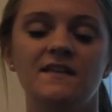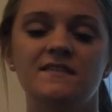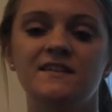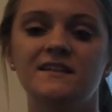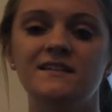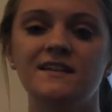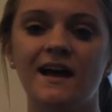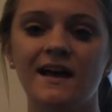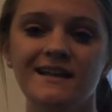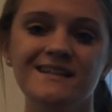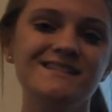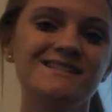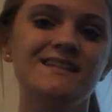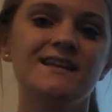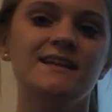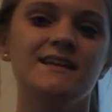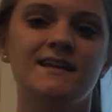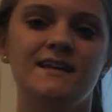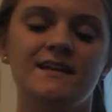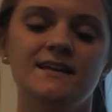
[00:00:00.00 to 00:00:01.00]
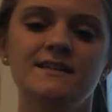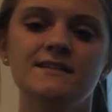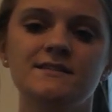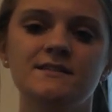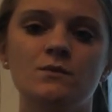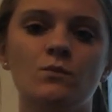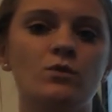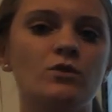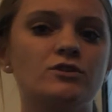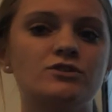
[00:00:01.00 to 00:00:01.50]
The nice thing
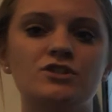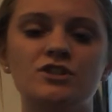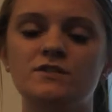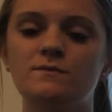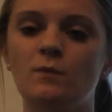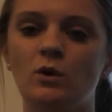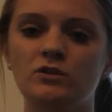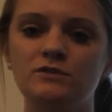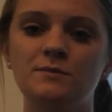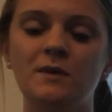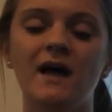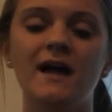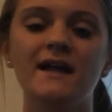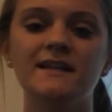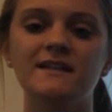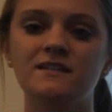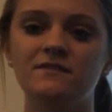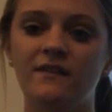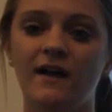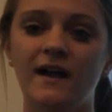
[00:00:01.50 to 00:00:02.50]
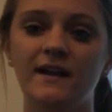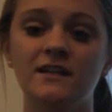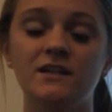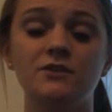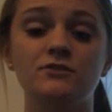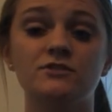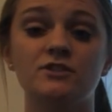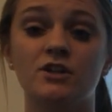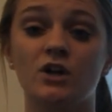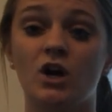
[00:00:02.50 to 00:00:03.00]
is we're just multiplying and dividing
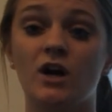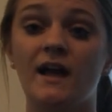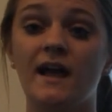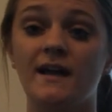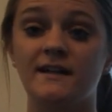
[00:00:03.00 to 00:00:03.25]
using our